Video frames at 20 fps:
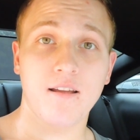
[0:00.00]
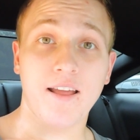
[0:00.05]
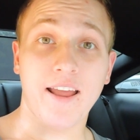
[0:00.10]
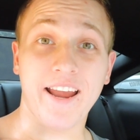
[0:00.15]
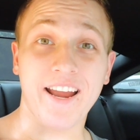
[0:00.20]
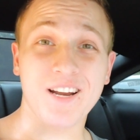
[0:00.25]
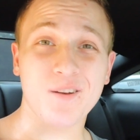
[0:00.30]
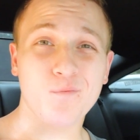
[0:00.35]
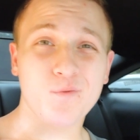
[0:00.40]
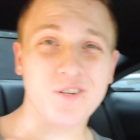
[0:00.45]

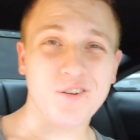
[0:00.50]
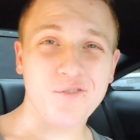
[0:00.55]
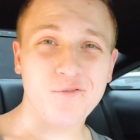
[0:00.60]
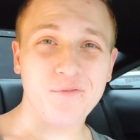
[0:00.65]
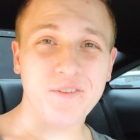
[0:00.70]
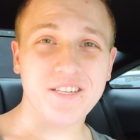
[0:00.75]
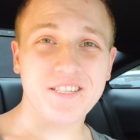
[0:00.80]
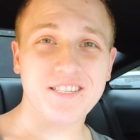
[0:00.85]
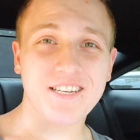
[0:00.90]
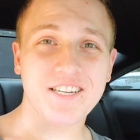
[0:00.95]
And one other
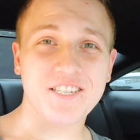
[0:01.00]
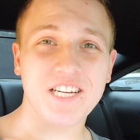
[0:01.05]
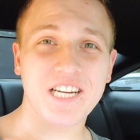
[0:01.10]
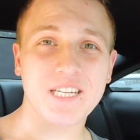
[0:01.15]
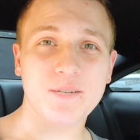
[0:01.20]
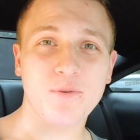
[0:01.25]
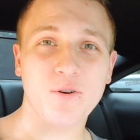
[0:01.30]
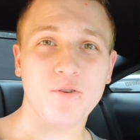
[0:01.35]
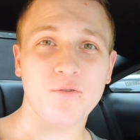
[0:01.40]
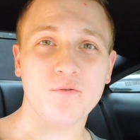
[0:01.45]
reason I
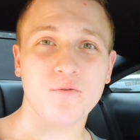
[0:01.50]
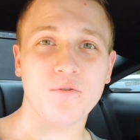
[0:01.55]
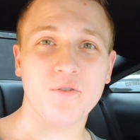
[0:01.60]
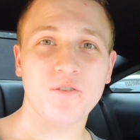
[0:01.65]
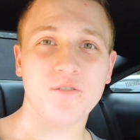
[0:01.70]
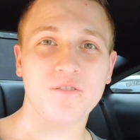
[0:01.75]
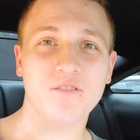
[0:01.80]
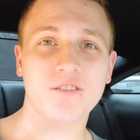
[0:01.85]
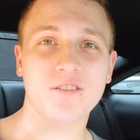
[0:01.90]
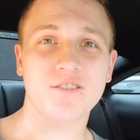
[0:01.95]
change my own
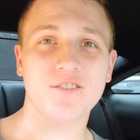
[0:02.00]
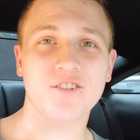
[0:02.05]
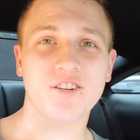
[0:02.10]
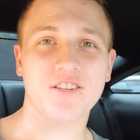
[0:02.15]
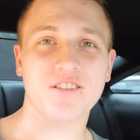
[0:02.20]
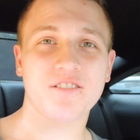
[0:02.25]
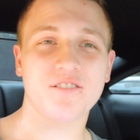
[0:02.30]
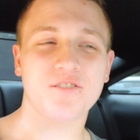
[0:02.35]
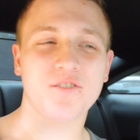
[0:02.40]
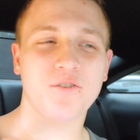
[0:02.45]
oil is
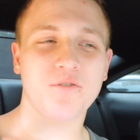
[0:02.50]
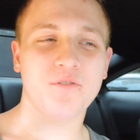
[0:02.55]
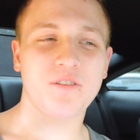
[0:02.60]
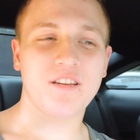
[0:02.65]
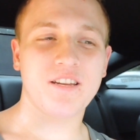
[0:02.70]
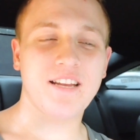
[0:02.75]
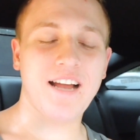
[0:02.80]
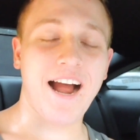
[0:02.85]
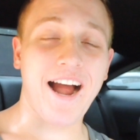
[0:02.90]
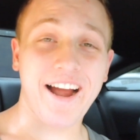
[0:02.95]
just so
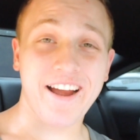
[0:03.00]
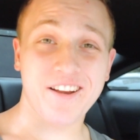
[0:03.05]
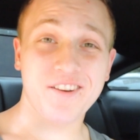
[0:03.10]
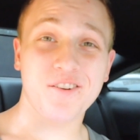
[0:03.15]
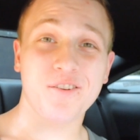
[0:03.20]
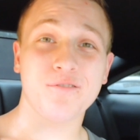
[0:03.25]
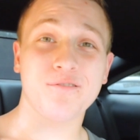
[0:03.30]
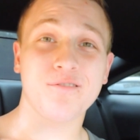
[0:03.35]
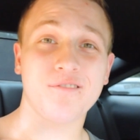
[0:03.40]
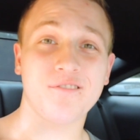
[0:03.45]
that I
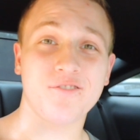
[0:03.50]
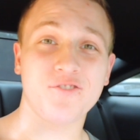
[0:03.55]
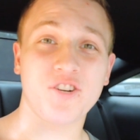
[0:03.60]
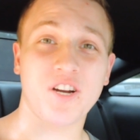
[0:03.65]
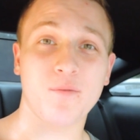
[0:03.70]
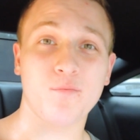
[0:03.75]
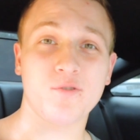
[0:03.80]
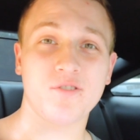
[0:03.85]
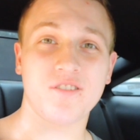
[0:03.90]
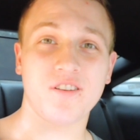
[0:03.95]
know that the
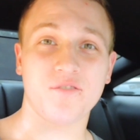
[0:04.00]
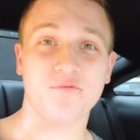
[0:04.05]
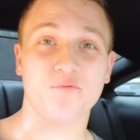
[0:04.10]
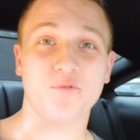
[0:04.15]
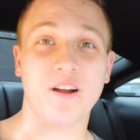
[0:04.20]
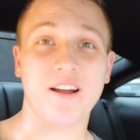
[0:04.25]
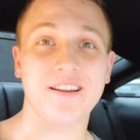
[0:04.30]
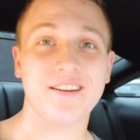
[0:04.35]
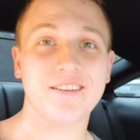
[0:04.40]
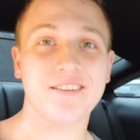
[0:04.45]
job was done
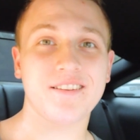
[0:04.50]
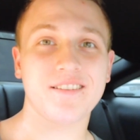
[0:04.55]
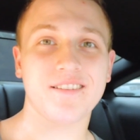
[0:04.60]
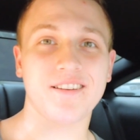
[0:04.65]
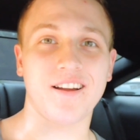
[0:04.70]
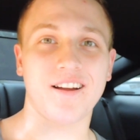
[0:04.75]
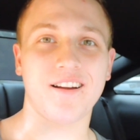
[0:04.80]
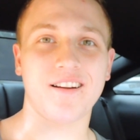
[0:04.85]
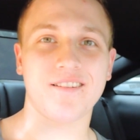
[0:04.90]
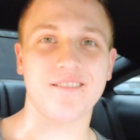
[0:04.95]
right,
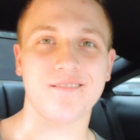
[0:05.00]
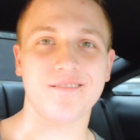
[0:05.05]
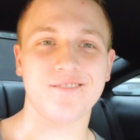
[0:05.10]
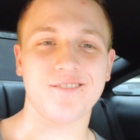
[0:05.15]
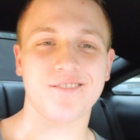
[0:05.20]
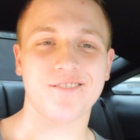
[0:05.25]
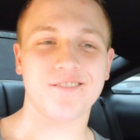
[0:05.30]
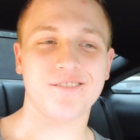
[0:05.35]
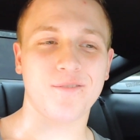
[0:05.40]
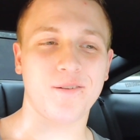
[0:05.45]

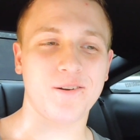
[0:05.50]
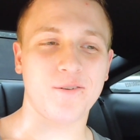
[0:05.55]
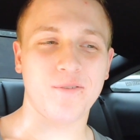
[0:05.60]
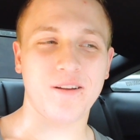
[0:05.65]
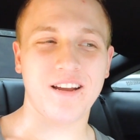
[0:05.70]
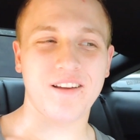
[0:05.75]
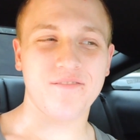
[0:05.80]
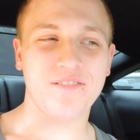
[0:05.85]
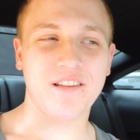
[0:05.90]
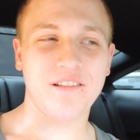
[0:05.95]
just so I don't
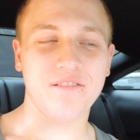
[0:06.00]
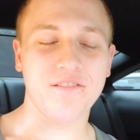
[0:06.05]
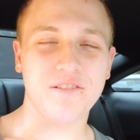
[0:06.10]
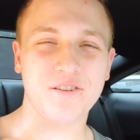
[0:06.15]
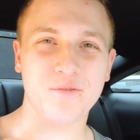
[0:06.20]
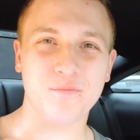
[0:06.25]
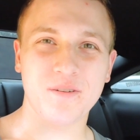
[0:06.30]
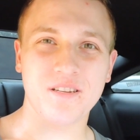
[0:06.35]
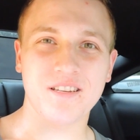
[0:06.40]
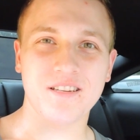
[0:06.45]
have that
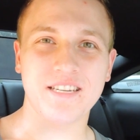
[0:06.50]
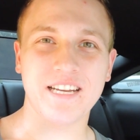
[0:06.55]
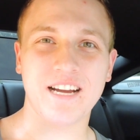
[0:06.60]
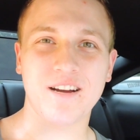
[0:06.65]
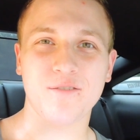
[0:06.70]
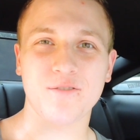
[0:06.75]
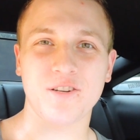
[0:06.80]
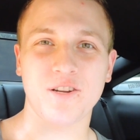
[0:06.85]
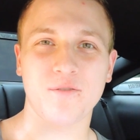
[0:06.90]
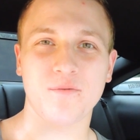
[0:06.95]
little bit of
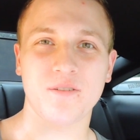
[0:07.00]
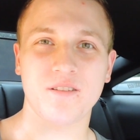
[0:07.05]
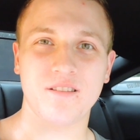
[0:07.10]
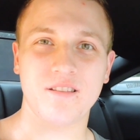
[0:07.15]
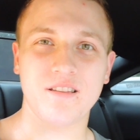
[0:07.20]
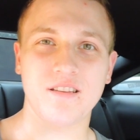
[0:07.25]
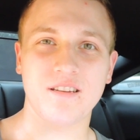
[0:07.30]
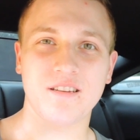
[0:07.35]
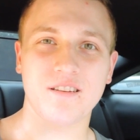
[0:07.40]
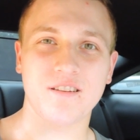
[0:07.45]
doubt knowing
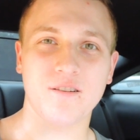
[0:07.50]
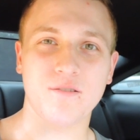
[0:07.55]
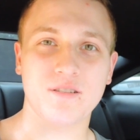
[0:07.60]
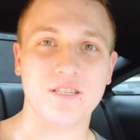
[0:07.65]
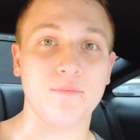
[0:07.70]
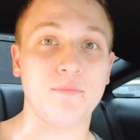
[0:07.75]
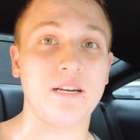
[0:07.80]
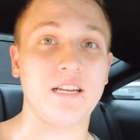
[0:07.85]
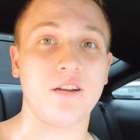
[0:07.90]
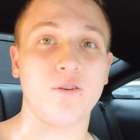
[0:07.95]
that,
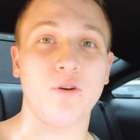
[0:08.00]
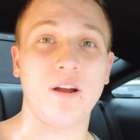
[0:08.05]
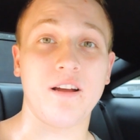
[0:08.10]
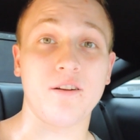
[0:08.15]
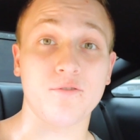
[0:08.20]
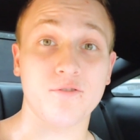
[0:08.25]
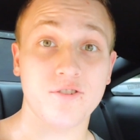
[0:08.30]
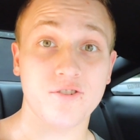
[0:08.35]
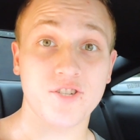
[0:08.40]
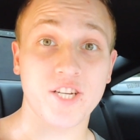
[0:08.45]
somebody
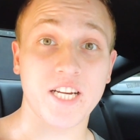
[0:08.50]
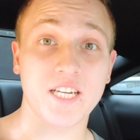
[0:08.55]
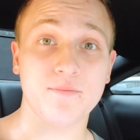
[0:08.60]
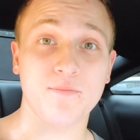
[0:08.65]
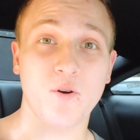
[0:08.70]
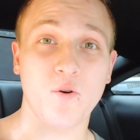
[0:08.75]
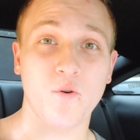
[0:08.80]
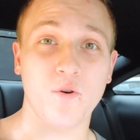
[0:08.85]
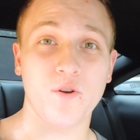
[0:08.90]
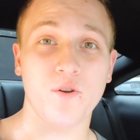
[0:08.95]
else changed
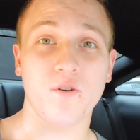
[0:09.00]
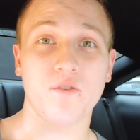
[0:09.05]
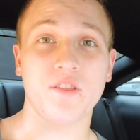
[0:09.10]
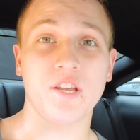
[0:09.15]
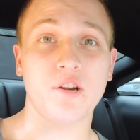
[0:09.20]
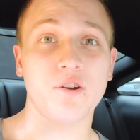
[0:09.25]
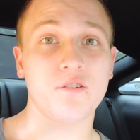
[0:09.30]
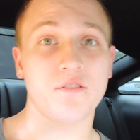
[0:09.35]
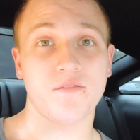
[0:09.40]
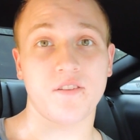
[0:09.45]
my oil and they
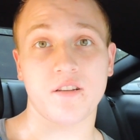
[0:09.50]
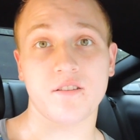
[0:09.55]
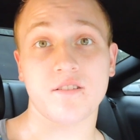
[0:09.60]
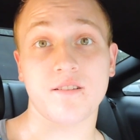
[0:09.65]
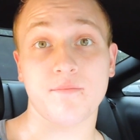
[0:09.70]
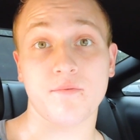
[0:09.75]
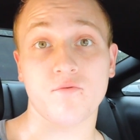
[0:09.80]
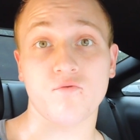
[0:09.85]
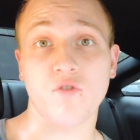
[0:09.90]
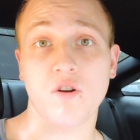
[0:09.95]
could have done
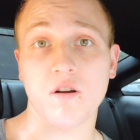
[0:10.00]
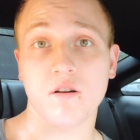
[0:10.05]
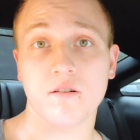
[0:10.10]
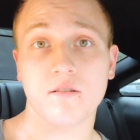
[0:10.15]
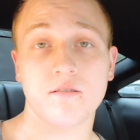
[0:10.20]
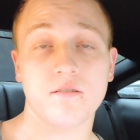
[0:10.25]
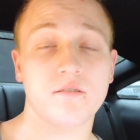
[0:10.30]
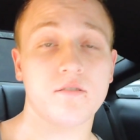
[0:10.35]
something wrong.